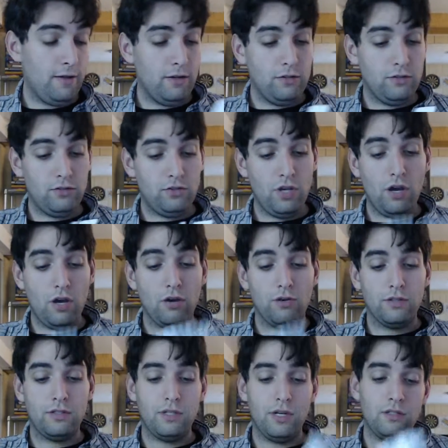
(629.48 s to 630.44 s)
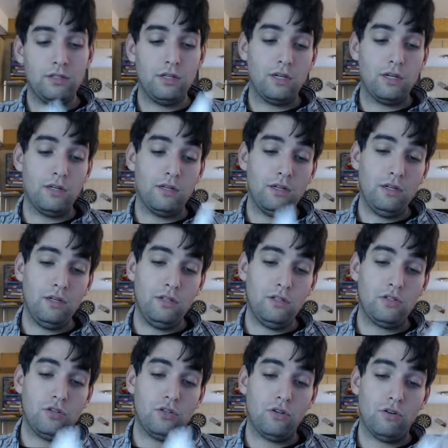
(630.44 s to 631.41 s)
So, this sounds like an
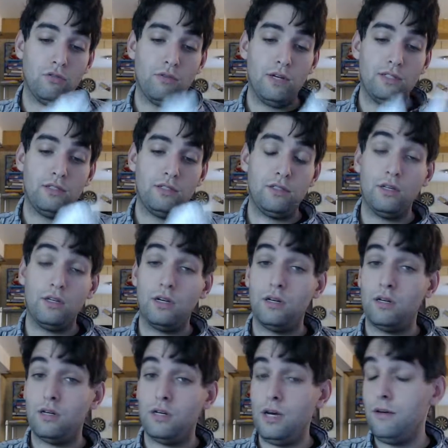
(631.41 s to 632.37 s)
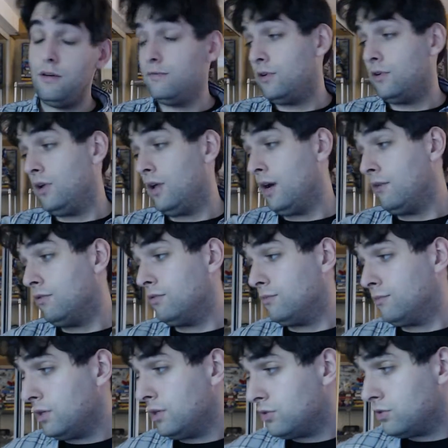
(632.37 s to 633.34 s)
interesting novel. I will
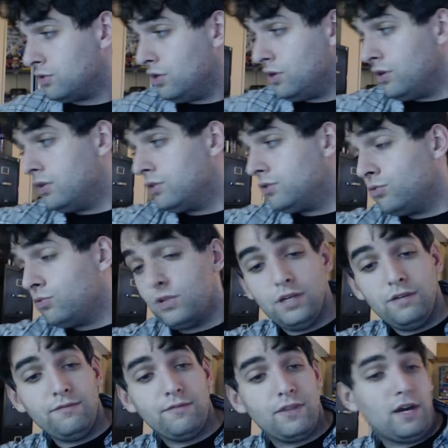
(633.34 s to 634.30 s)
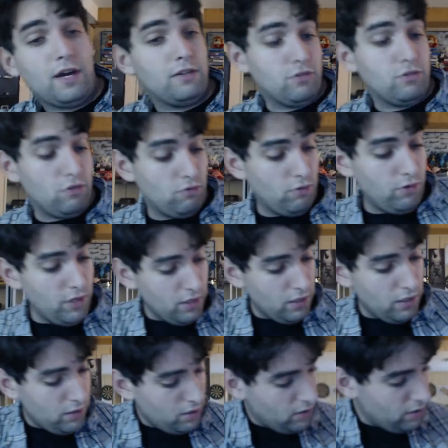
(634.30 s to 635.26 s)
make sure to give that a
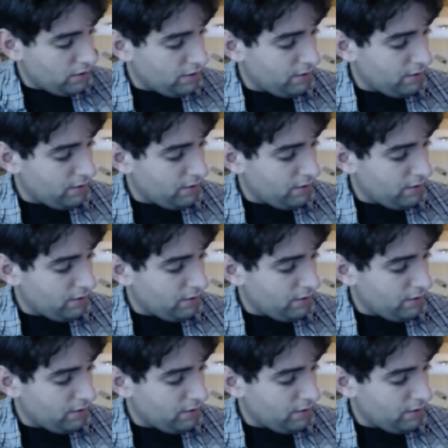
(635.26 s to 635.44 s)
read.